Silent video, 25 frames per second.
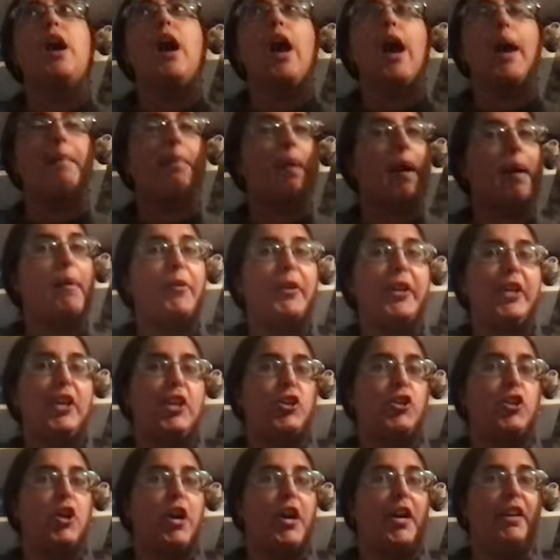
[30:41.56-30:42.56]
I'm probably gonna
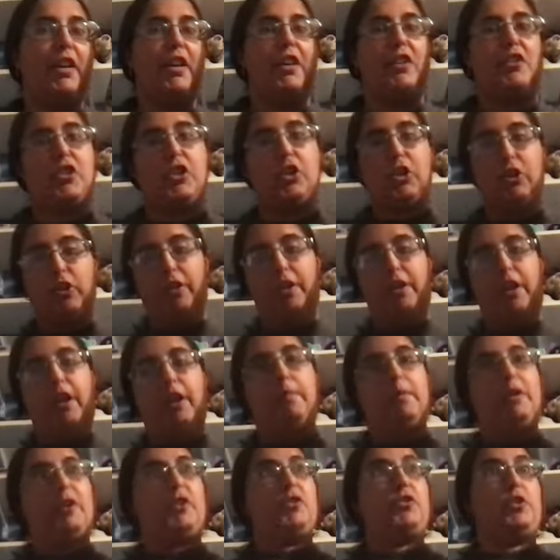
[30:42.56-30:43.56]
try to get to Girl in
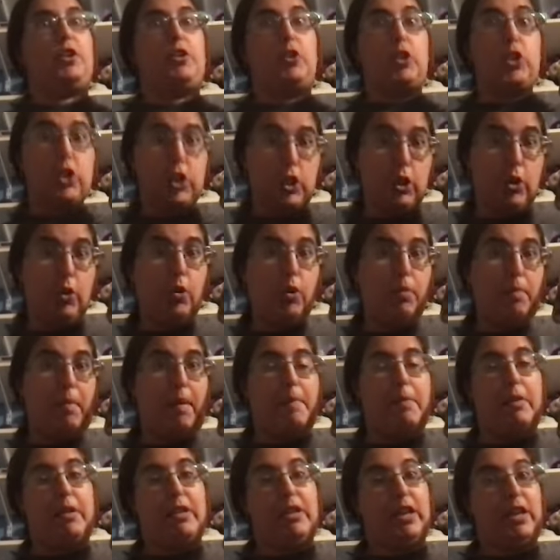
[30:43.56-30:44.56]
Nightmares soon,
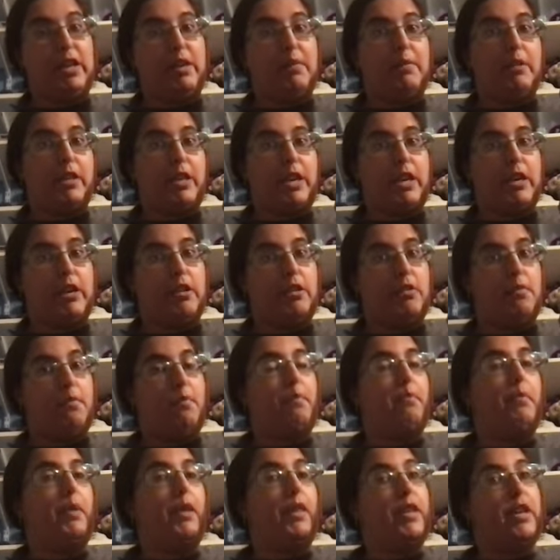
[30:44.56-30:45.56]
maybe like by the end of the
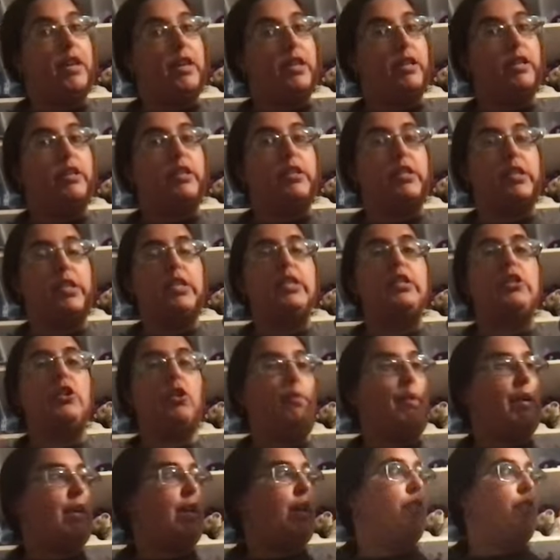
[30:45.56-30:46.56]
by the end of the season or
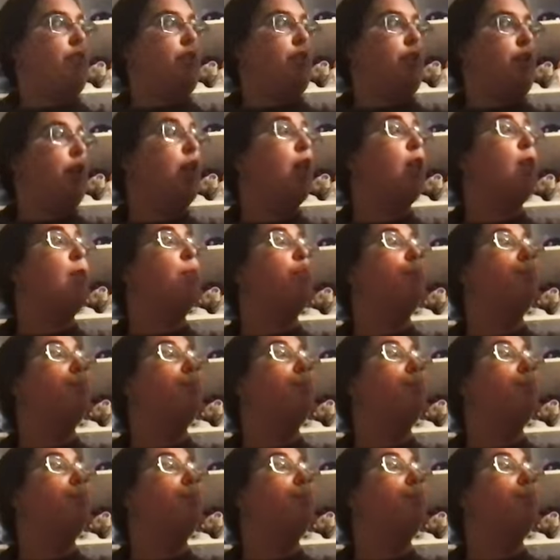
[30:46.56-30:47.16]
by the end of the year.